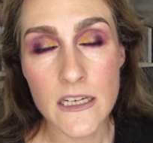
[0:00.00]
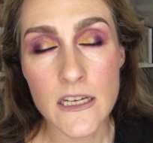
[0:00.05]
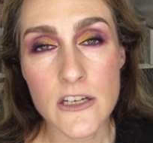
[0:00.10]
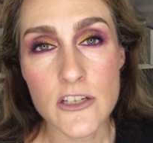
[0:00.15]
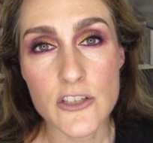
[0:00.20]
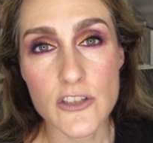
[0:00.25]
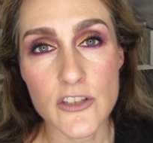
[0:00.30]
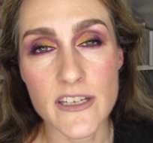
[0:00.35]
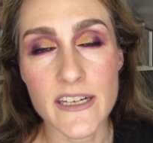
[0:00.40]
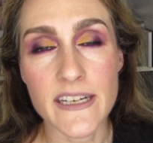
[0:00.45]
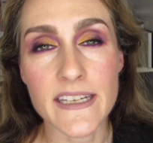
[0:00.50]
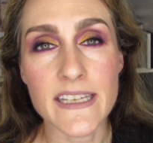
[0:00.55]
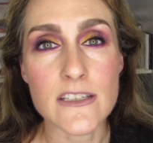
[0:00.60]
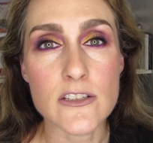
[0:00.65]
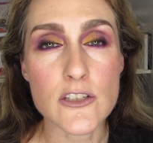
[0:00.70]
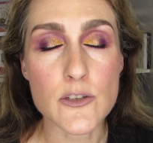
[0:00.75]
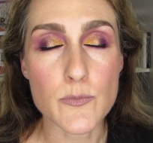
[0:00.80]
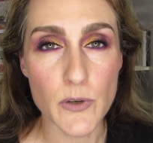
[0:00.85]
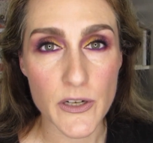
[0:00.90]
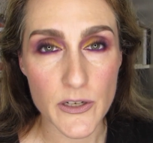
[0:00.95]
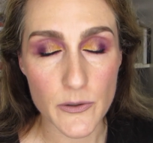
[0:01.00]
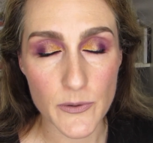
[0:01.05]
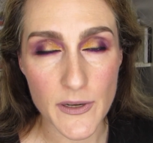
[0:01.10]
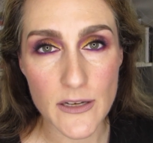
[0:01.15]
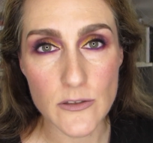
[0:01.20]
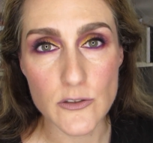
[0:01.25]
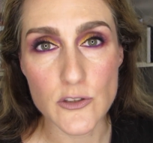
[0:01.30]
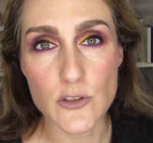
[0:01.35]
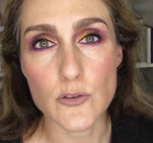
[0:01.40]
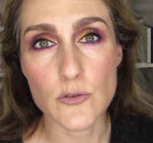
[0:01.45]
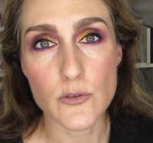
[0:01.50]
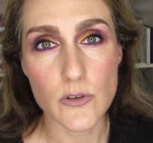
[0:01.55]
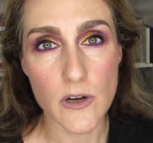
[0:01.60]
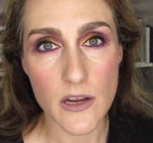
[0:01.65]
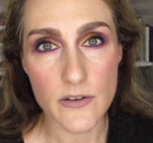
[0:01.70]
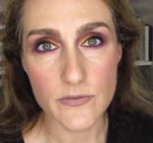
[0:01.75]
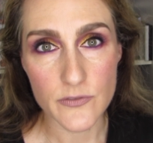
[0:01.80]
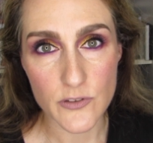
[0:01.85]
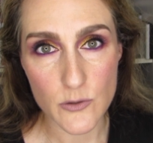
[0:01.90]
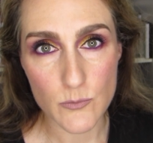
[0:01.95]
so that I can spread around to
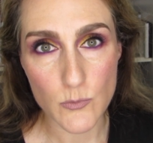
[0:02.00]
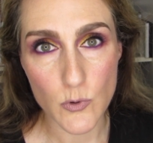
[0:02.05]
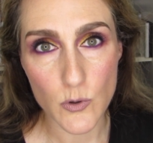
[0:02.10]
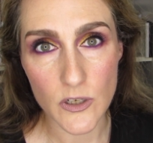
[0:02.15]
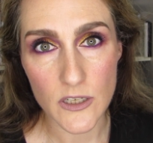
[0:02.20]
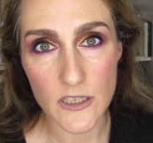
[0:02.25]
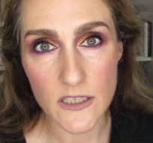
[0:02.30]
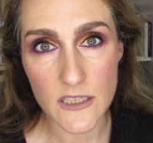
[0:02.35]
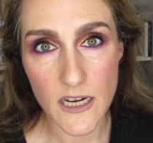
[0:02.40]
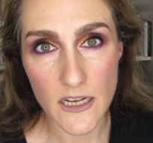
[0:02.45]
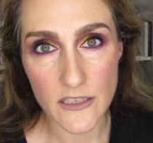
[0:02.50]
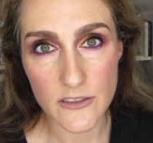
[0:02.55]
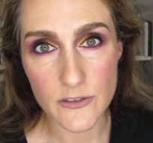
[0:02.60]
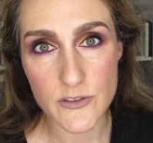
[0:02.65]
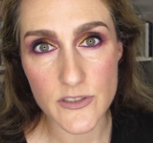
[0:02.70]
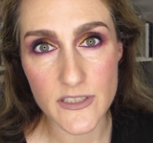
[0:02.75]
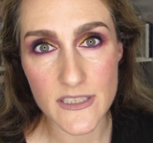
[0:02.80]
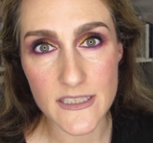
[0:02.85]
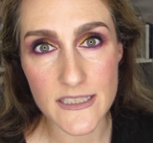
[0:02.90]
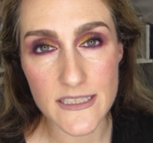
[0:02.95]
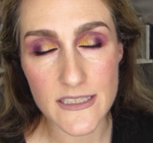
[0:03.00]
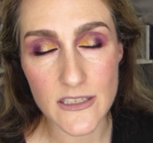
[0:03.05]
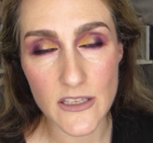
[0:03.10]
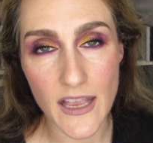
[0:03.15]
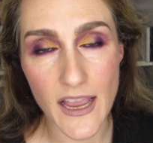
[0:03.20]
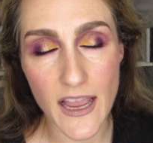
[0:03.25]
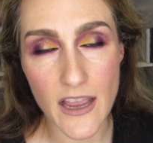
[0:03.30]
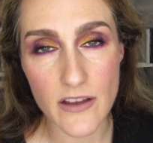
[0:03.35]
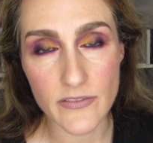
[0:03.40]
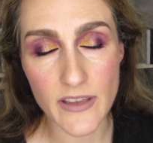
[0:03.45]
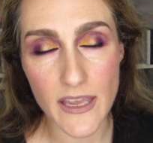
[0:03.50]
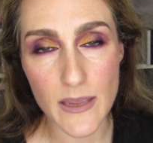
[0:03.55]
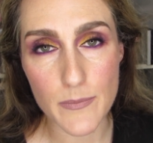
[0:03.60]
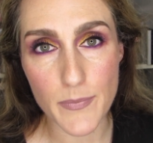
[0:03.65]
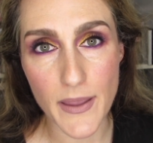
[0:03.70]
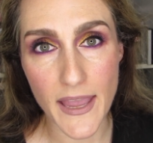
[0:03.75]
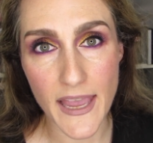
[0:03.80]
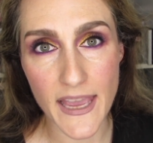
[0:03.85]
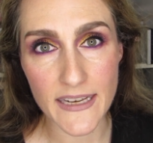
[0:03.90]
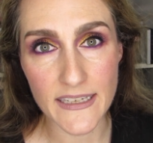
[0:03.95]
a few more colors and still have a
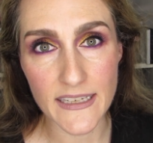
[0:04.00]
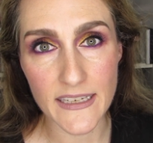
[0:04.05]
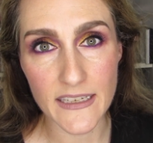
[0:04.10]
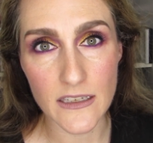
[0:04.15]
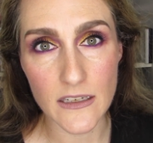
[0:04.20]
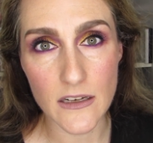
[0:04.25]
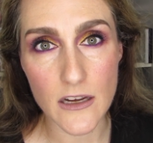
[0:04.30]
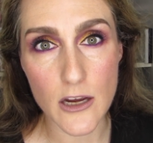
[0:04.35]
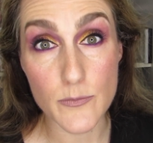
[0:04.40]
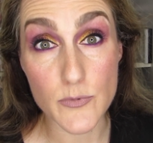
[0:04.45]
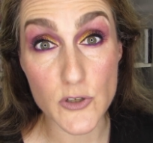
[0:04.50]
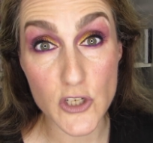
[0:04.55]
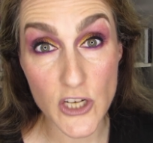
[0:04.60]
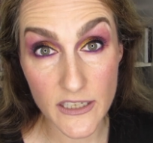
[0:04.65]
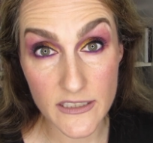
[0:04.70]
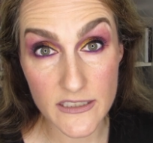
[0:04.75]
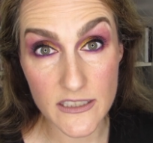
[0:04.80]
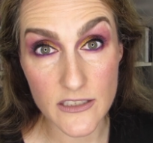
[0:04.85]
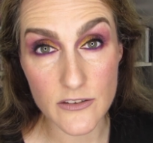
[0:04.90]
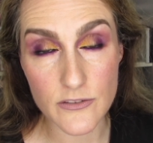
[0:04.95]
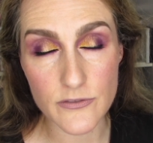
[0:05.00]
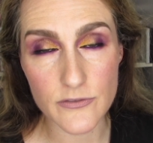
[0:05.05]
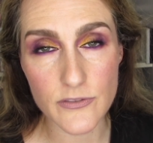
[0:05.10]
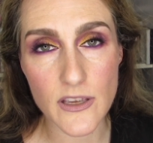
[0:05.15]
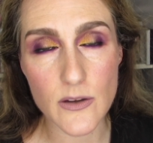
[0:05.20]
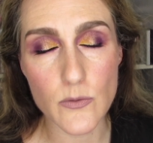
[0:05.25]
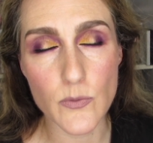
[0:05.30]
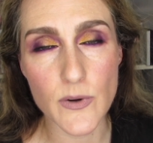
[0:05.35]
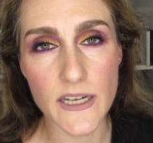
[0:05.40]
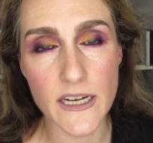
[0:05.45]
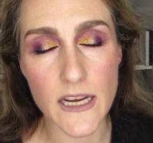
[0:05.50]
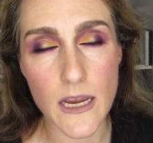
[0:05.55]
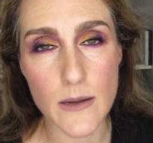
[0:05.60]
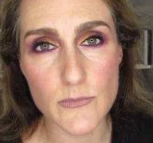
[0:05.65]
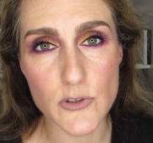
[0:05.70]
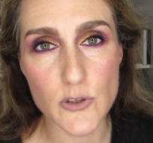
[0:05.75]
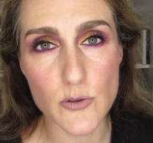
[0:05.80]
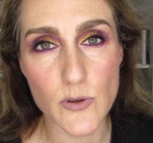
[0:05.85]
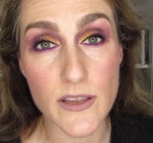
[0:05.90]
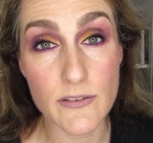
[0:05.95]
panning objective when it
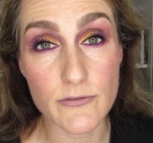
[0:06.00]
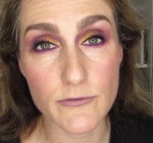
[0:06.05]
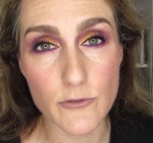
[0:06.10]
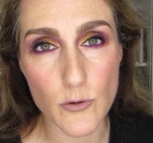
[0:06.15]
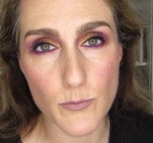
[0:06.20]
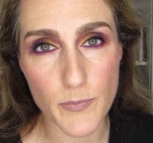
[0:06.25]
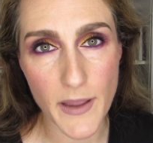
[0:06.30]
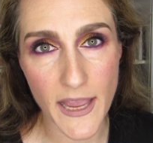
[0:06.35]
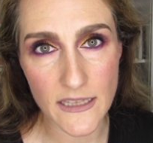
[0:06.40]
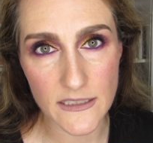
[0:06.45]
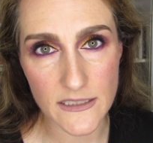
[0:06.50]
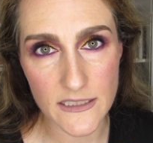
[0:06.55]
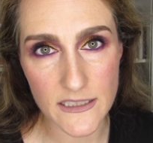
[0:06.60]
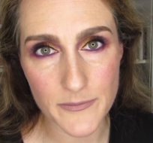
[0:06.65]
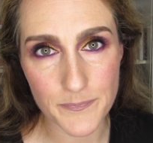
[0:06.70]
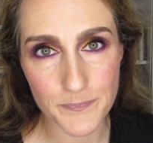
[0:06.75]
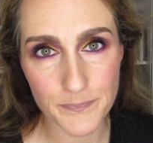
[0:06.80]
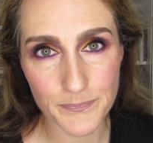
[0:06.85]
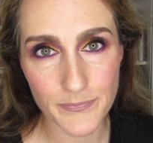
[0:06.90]
comes to a full palette.